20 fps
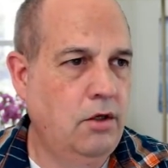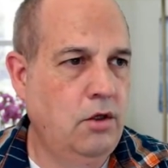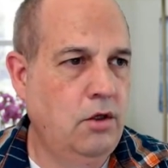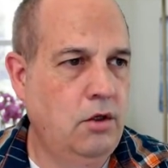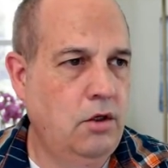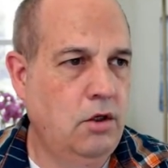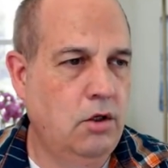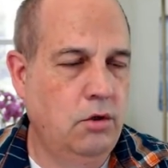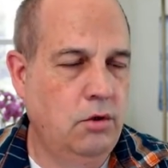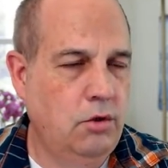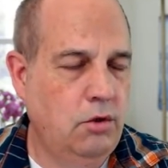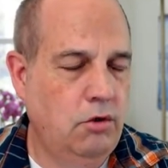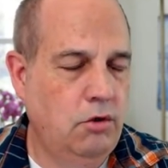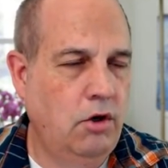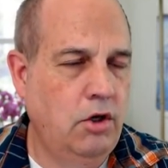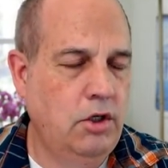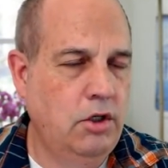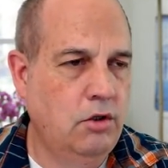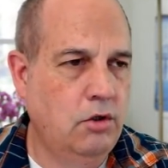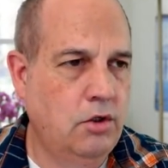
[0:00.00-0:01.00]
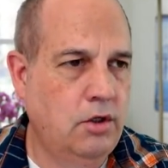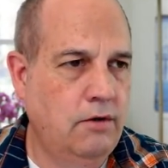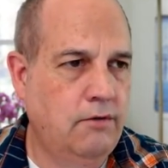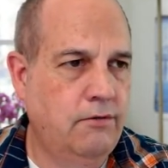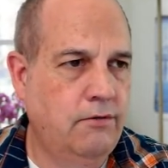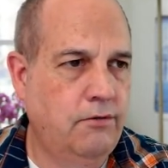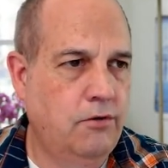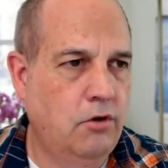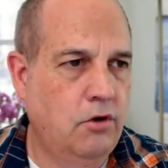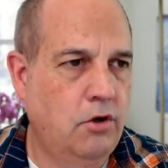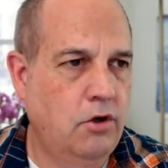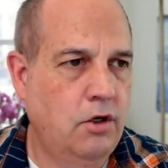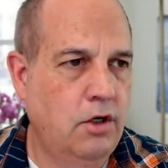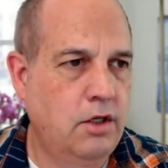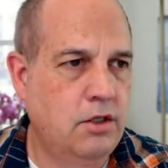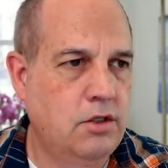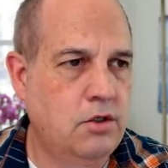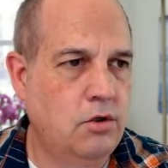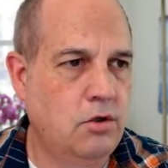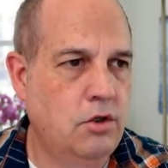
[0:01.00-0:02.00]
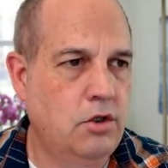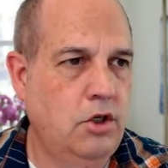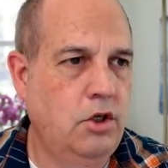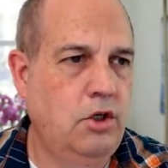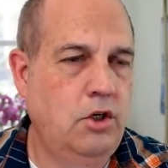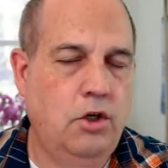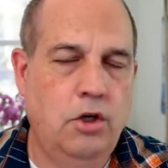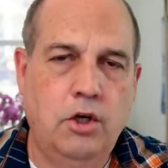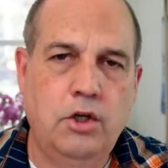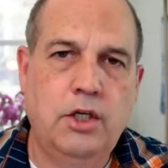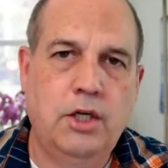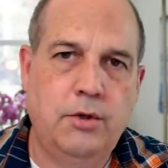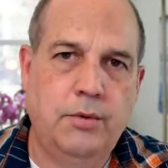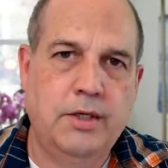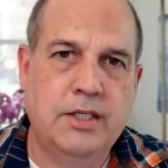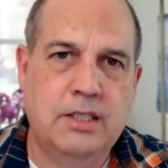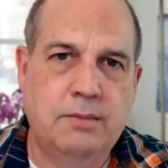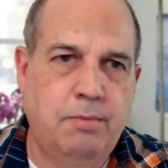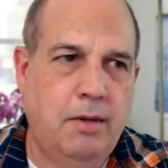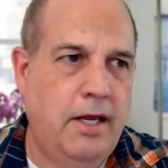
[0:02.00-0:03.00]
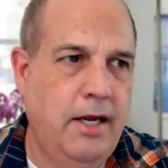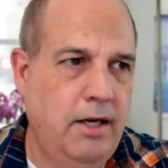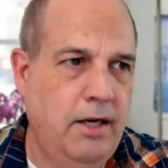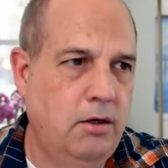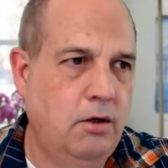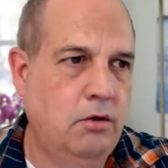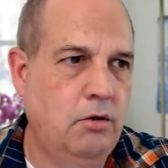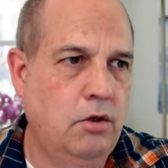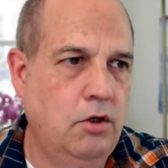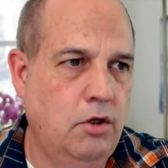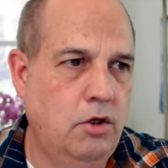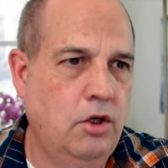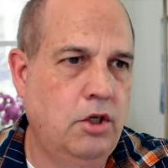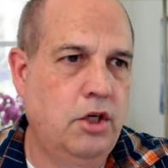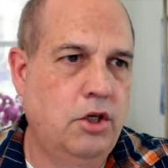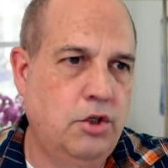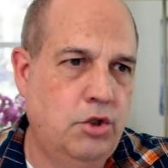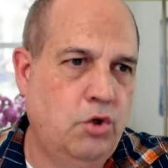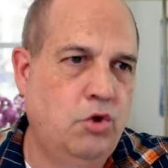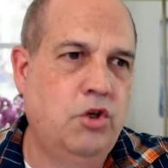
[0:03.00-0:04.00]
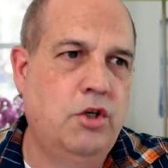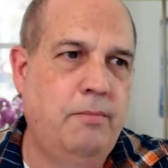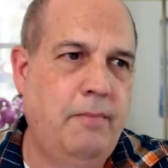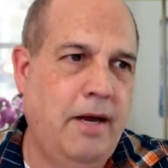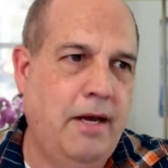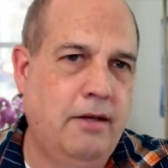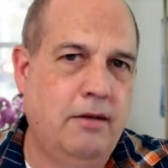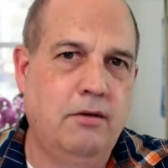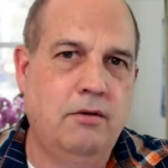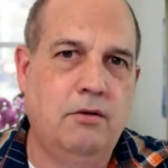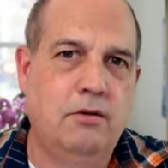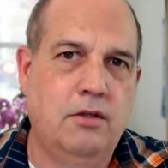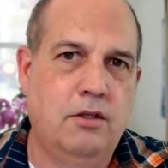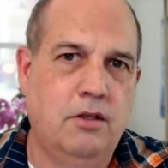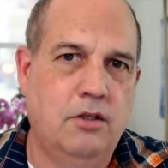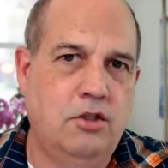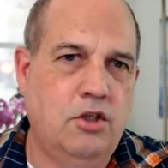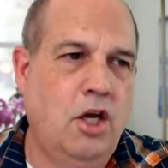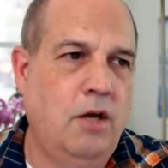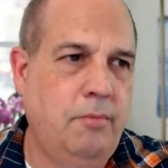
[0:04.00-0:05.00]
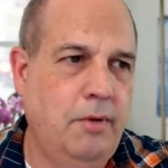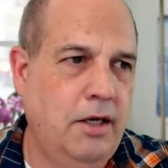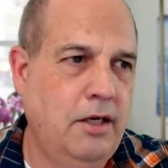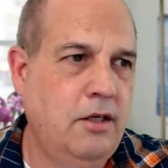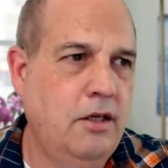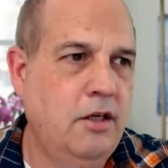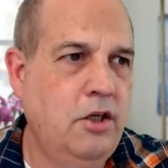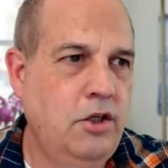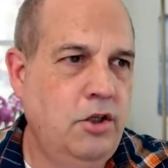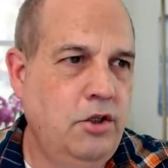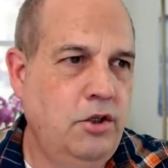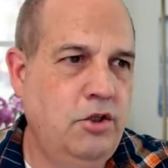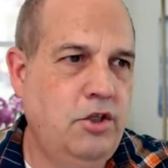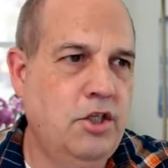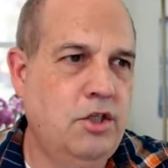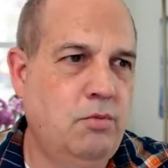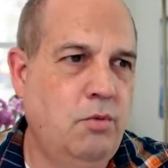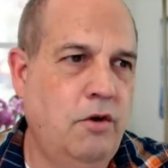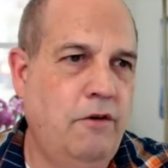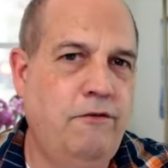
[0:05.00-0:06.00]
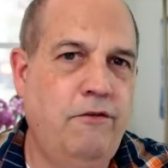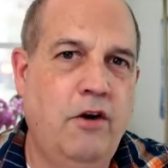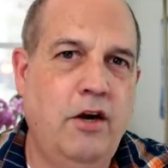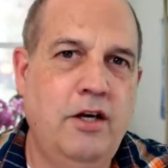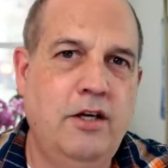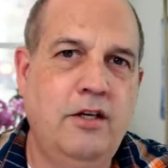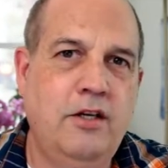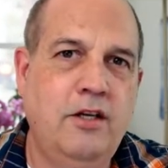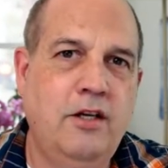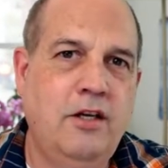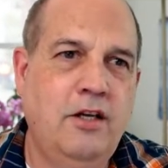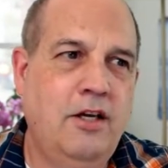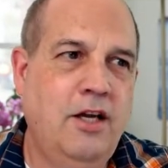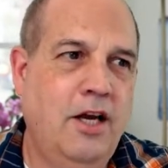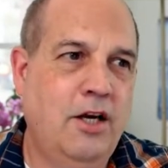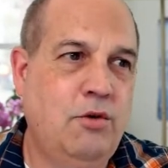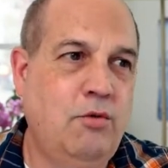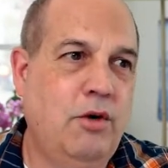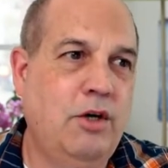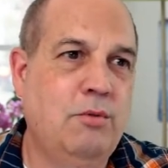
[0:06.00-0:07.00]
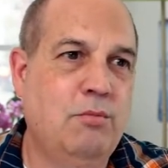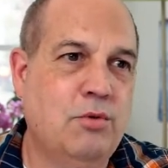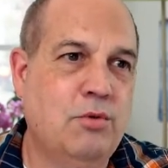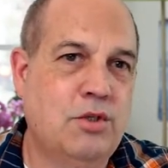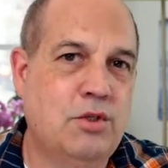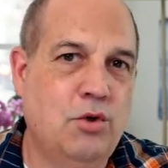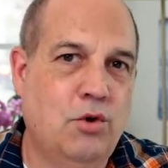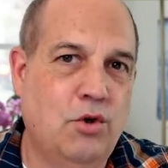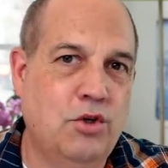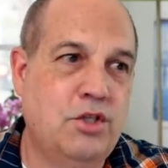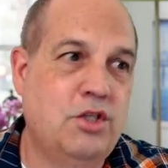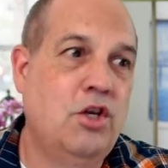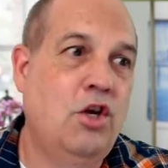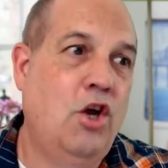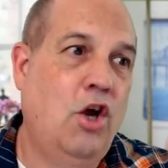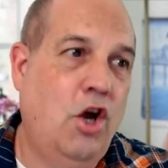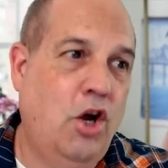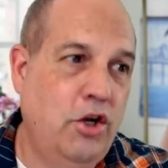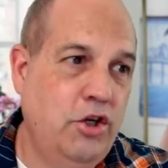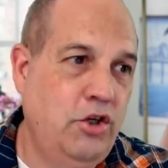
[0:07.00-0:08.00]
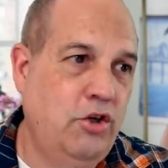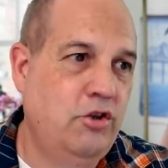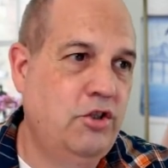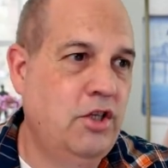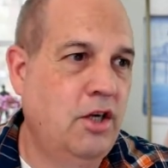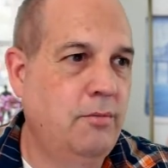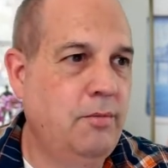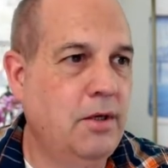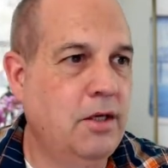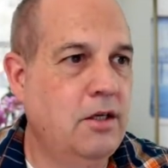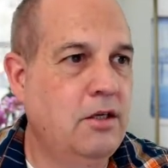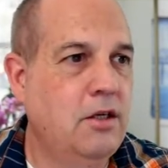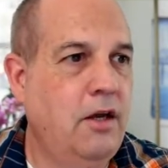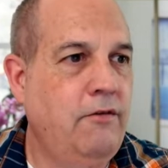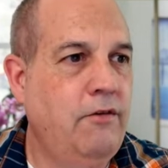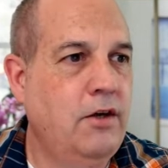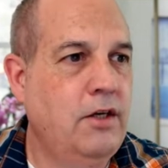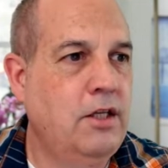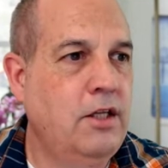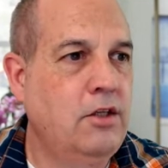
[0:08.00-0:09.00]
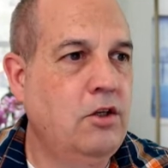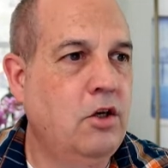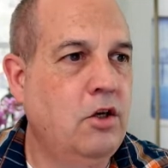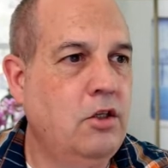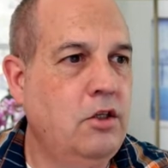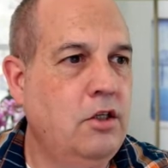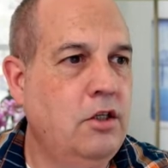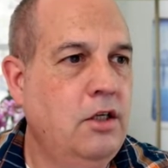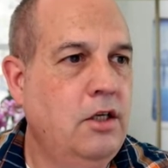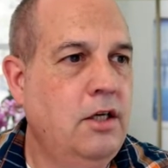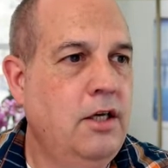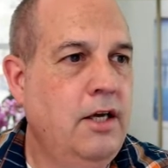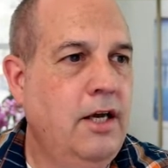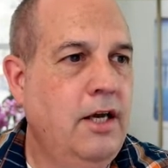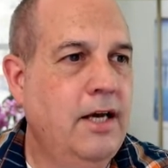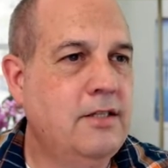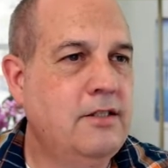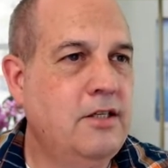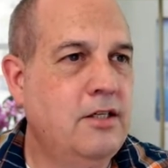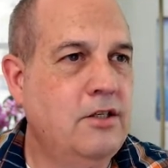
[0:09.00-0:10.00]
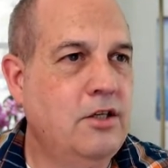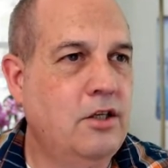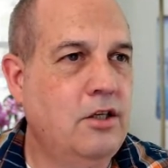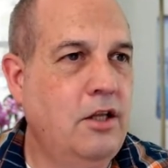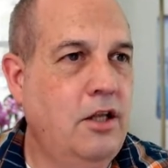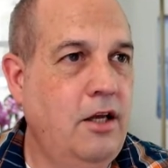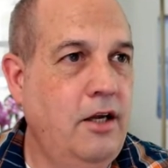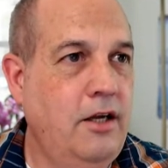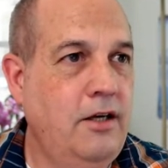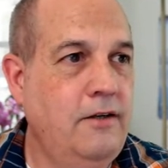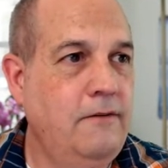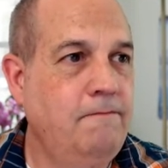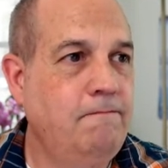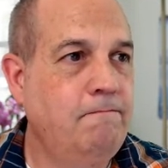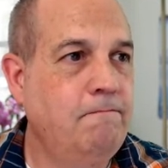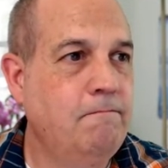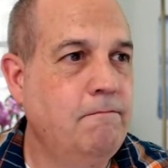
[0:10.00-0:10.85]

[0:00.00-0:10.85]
you're only looking for a source. You're not going to explain. You're not going to talk about the topic. You just want to find a credible source on your topic. If I click on Access Online,